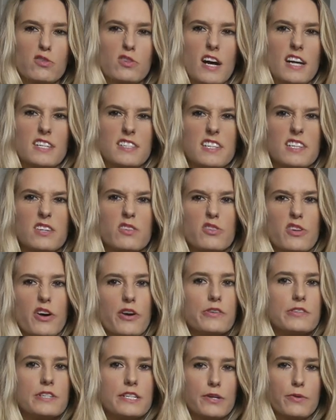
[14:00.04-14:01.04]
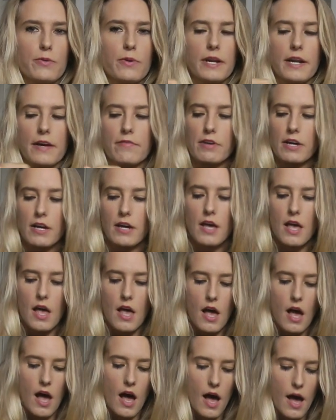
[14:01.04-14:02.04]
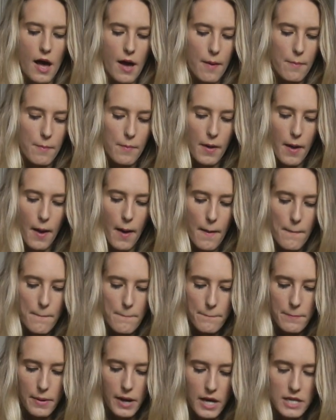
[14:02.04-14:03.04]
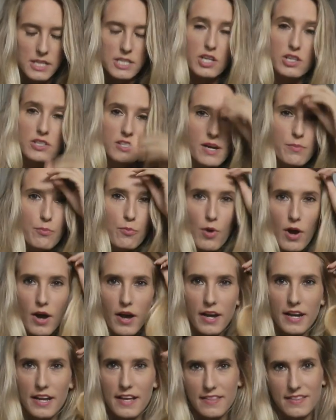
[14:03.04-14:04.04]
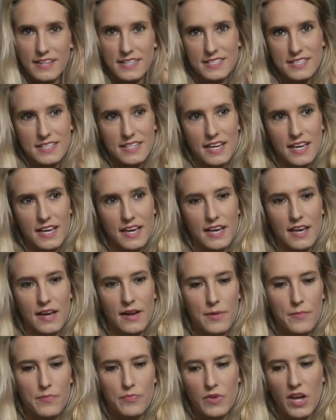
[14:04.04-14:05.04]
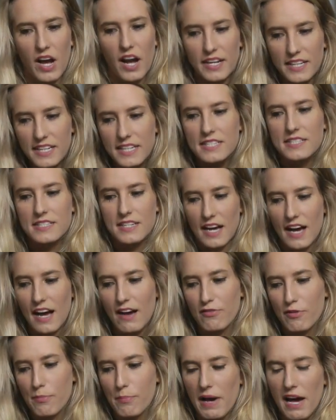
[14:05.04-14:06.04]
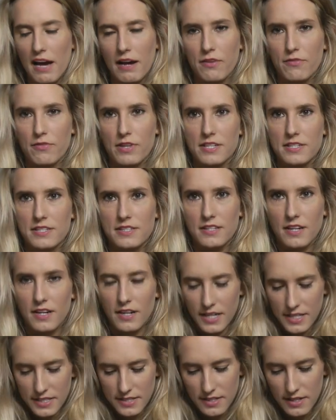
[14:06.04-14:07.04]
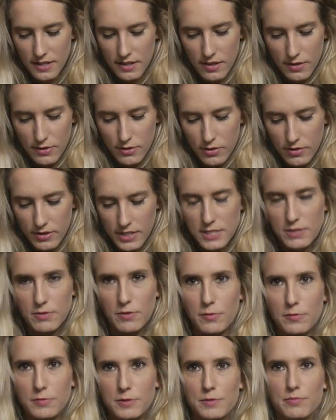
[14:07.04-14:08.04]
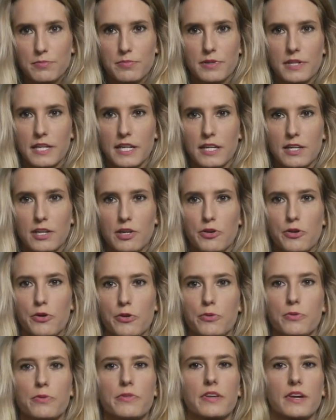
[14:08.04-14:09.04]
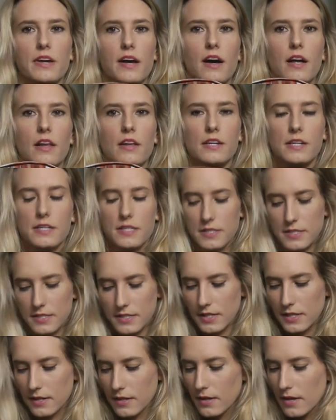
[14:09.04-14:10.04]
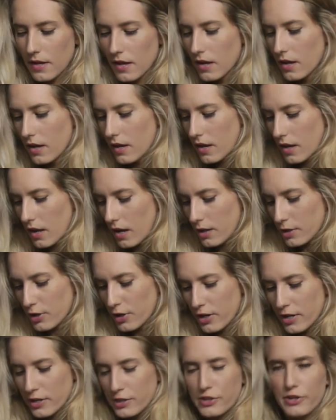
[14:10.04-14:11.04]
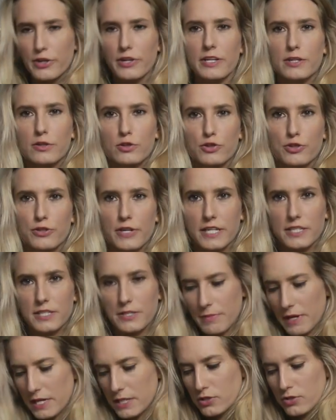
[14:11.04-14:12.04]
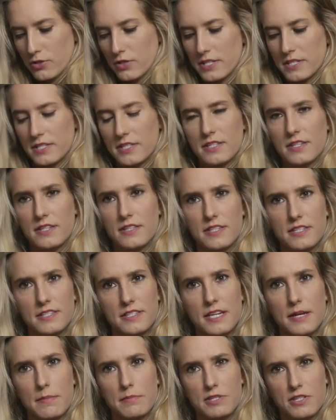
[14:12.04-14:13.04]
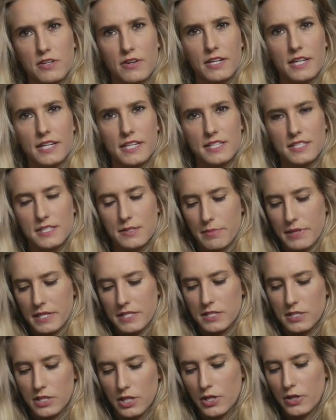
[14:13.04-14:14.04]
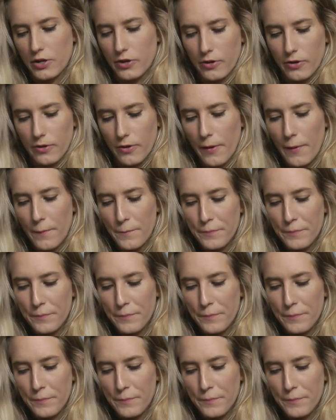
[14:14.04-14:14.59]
or has a little nosy or whatever. But because I'm working this year, I need to have a bag of this size, and I thought this one was pretty cool with the colours. And you can do a little trick to make sure the zips are at least a bit secure.